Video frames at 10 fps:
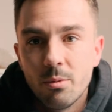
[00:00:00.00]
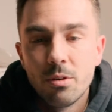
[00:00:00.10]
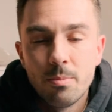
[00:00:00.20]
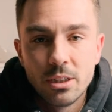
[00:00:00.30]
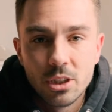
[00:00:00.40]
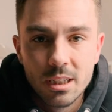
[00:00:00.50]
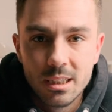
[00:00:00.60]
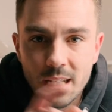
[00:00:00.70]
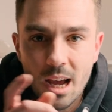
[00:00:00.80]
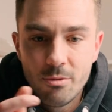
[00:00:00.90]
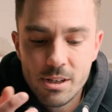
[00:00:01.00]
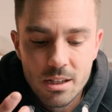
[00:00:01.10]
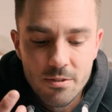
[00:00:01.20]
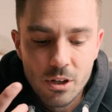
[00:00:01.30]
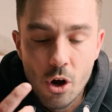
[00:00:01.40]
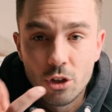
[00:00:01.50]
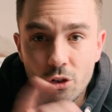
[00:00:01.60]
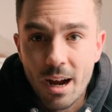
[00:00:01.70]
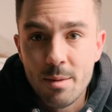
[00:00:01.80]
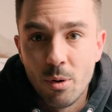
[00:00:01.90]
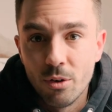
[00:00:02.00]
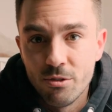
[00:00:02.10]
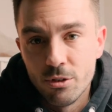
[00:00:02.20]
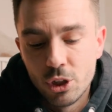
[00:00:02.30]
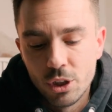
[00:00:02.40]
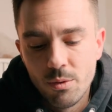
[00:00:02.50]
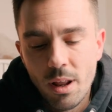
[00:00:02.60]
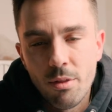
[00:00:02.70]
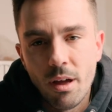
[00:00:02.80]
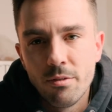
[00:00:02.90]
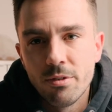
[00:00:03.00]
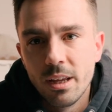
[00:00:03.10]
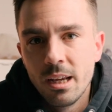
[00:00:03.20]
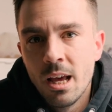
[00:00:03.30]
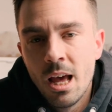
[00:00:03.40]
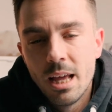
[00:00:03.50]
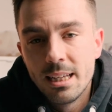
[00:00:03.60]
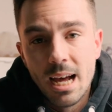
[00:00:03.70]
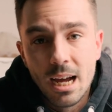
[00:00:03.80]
worth mentioning is that I recently forgot a tripod for a shoot. Now thankfully I didn't